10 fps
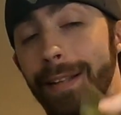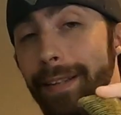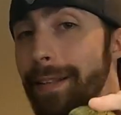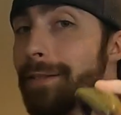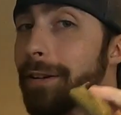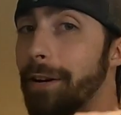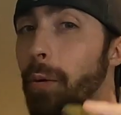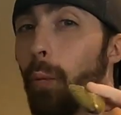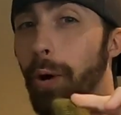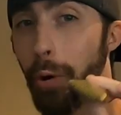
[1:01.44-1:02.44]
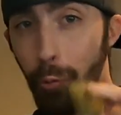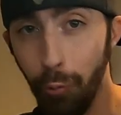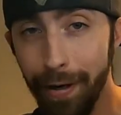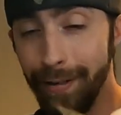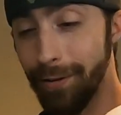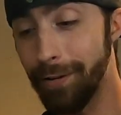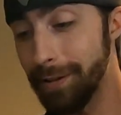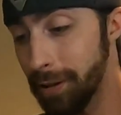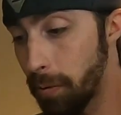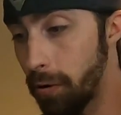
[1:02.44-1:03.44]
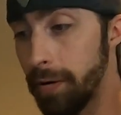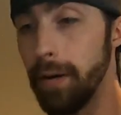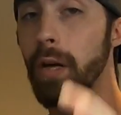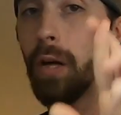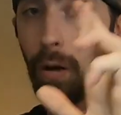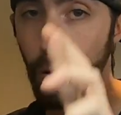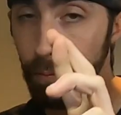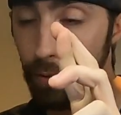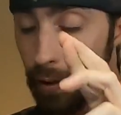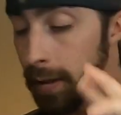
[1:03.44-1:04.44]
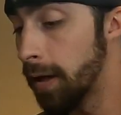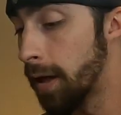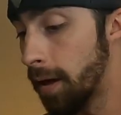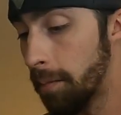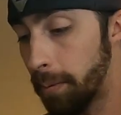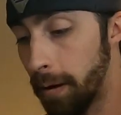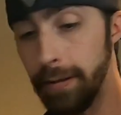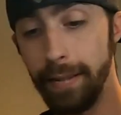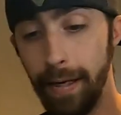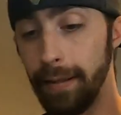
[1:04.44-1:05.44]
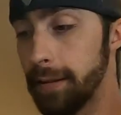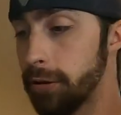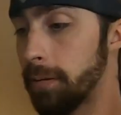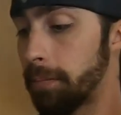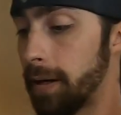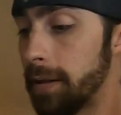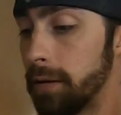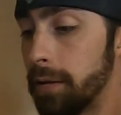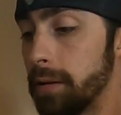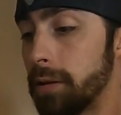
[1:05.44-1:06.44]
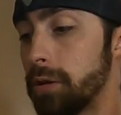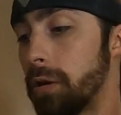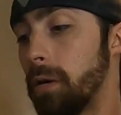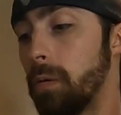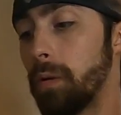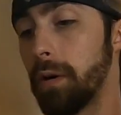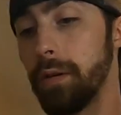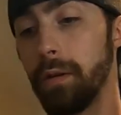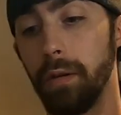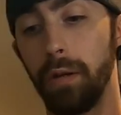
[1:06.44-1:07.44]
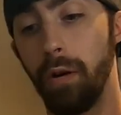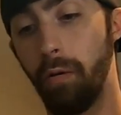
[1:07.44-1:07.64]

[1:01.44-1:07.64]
think these are going to work great during the spawn, hopefully. But yeah, let's jump right into this. So we're going to